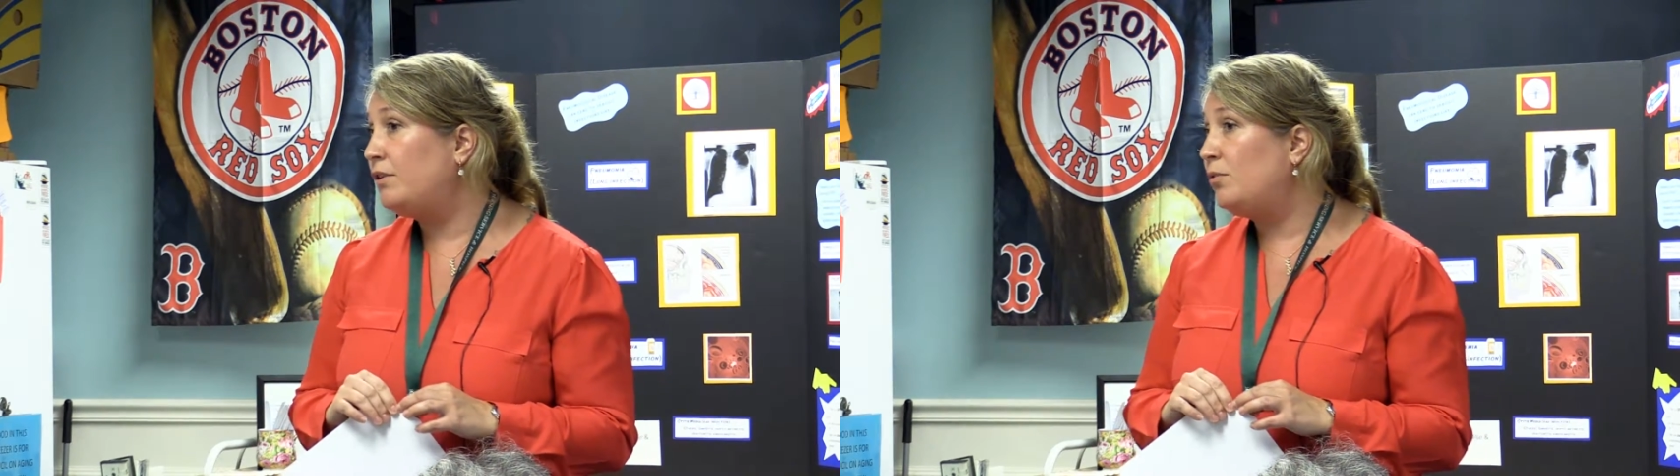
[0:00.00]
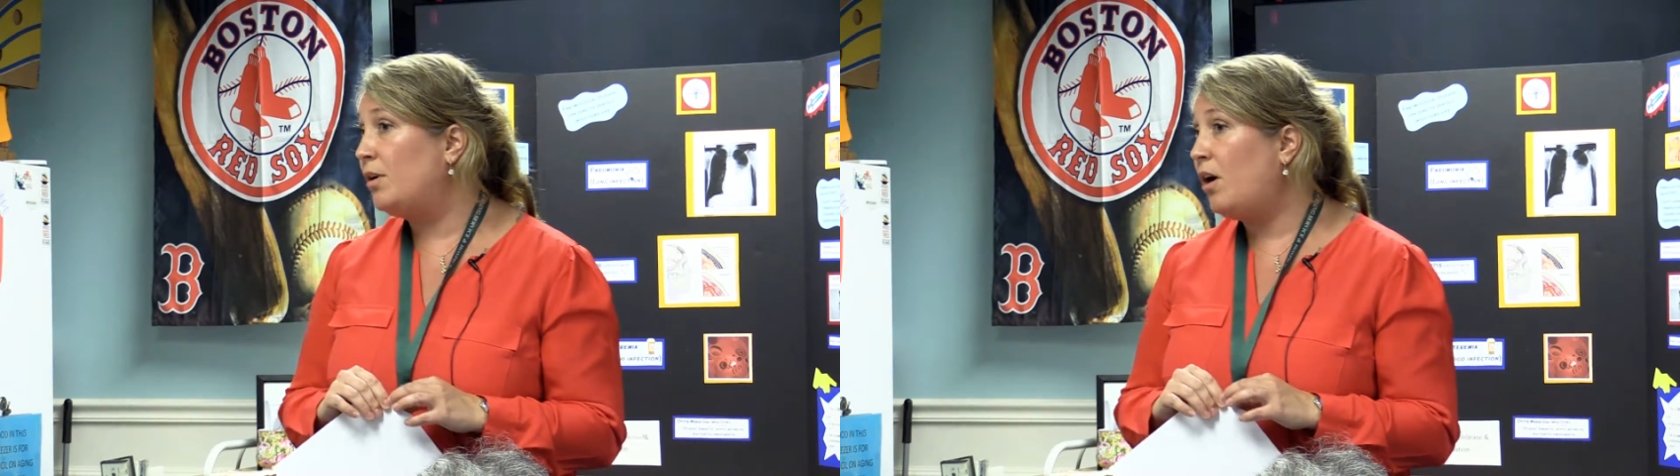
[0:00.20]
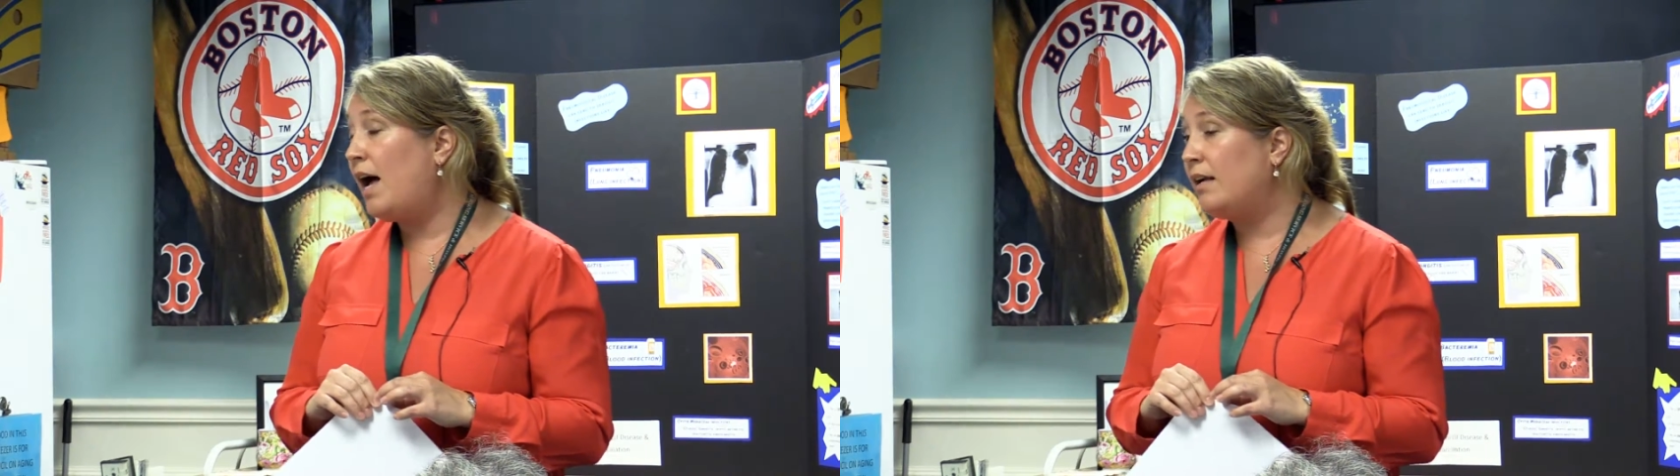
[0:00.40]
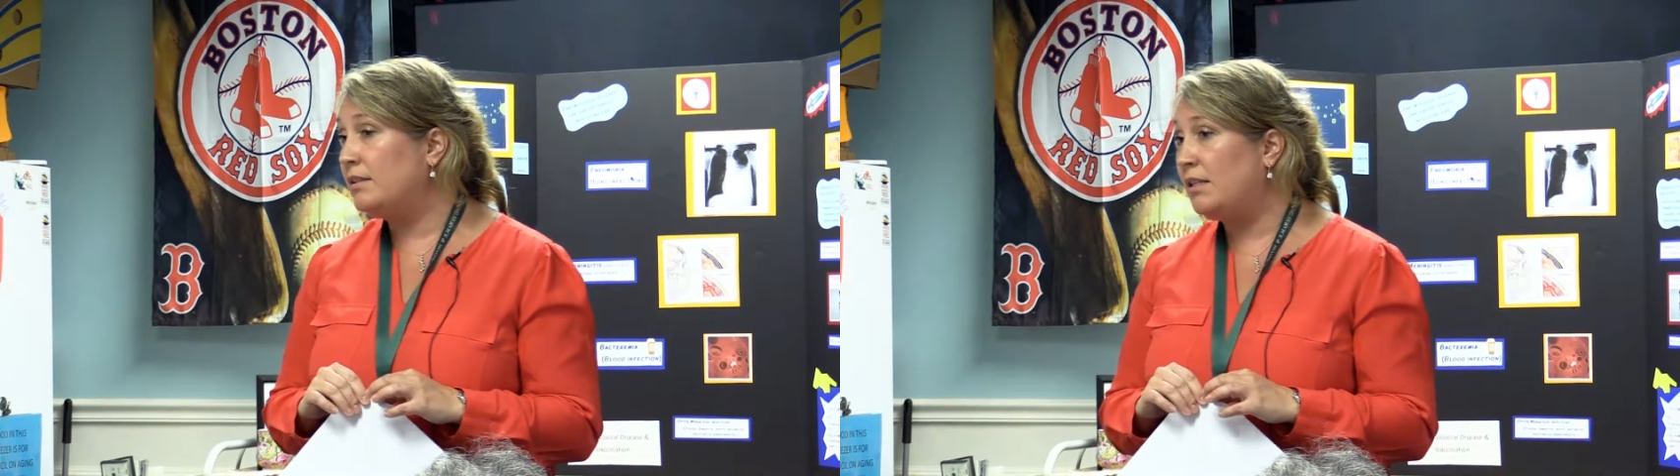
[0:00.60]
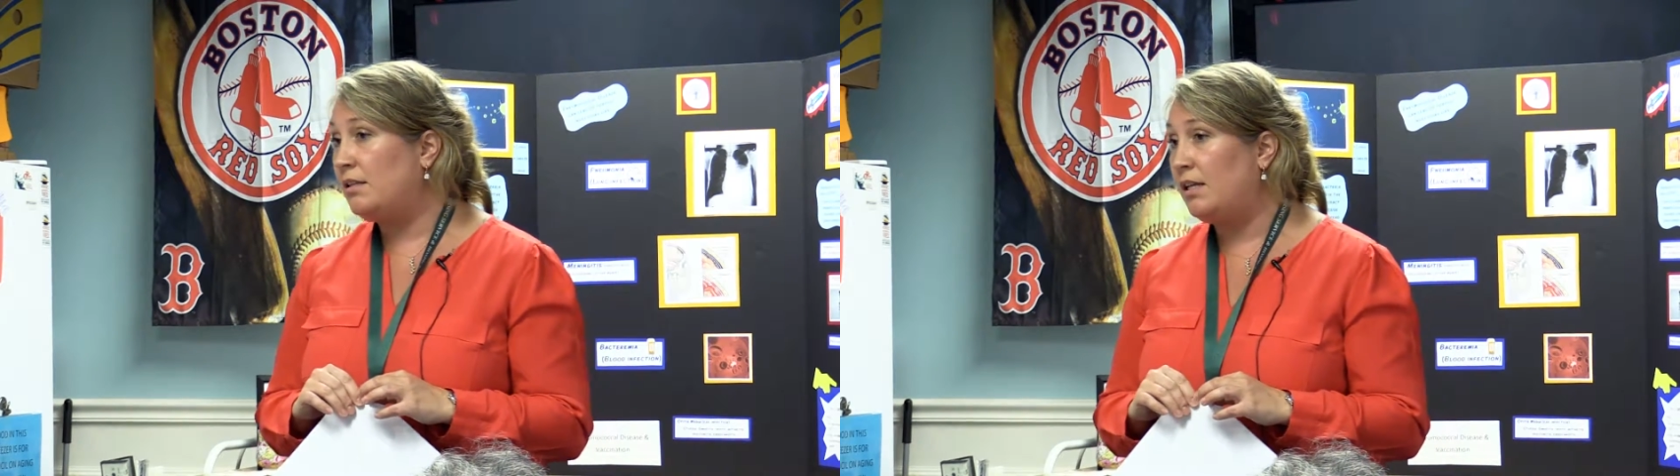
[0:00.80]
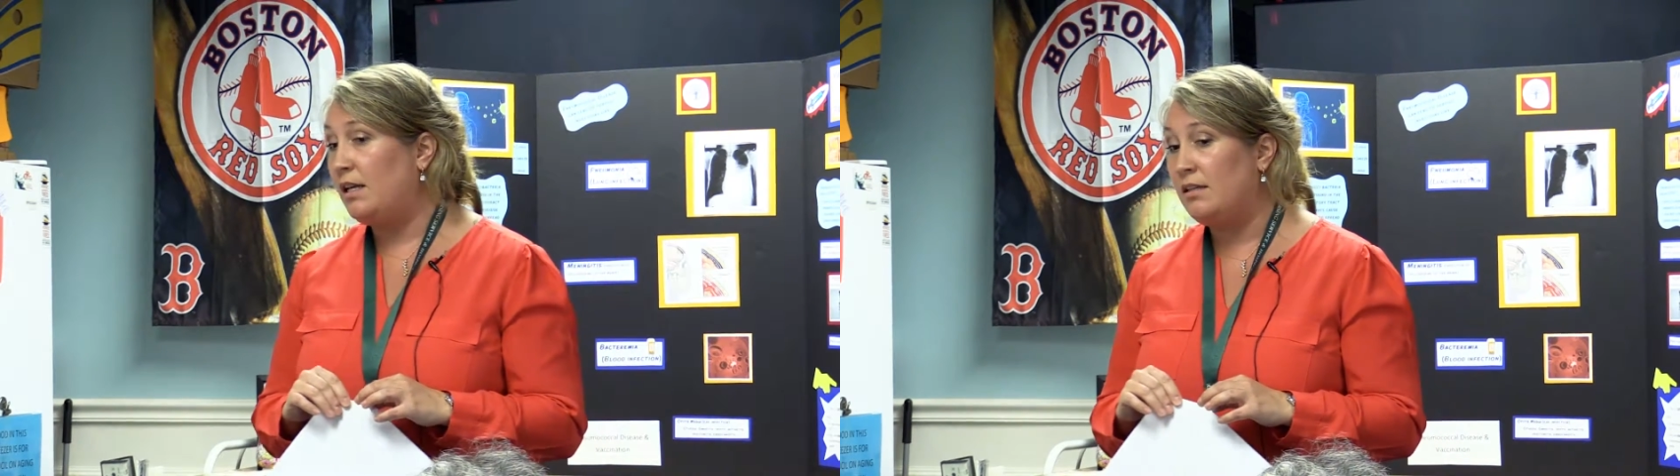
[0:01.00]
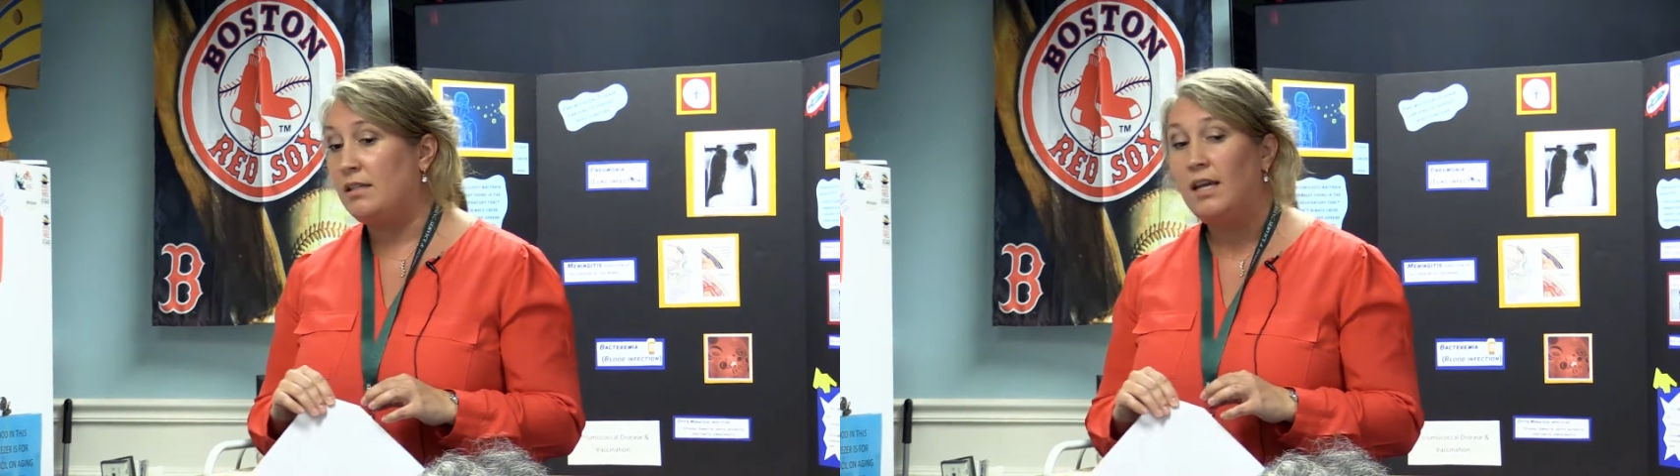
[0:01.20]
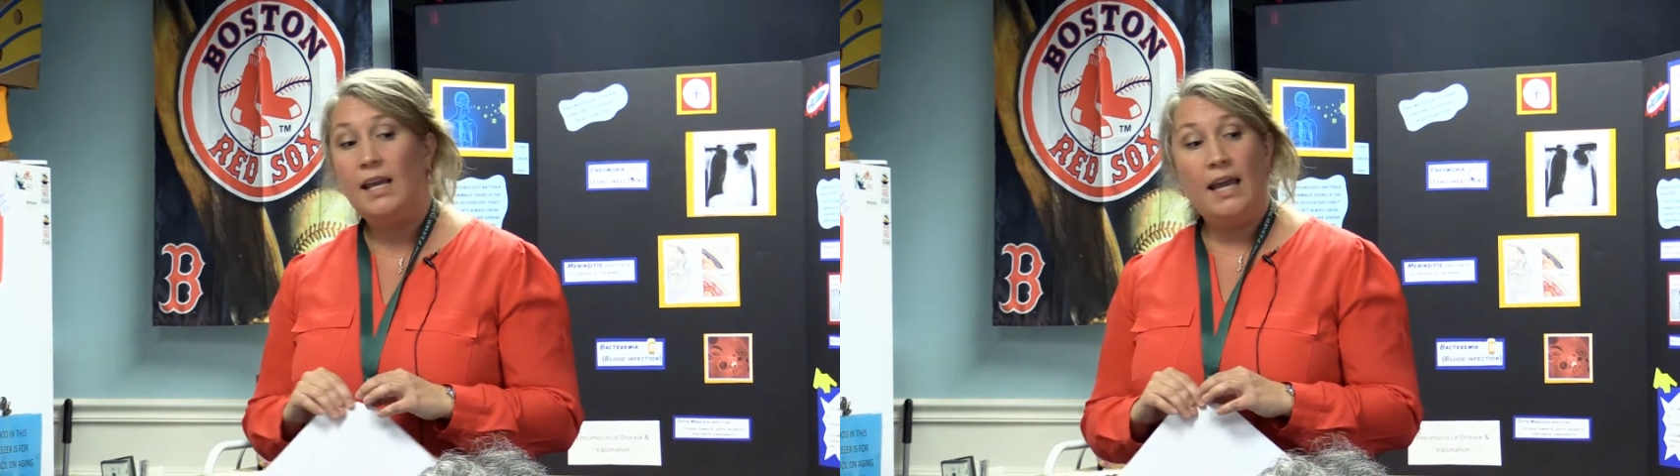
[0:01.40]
pneumococcal disease.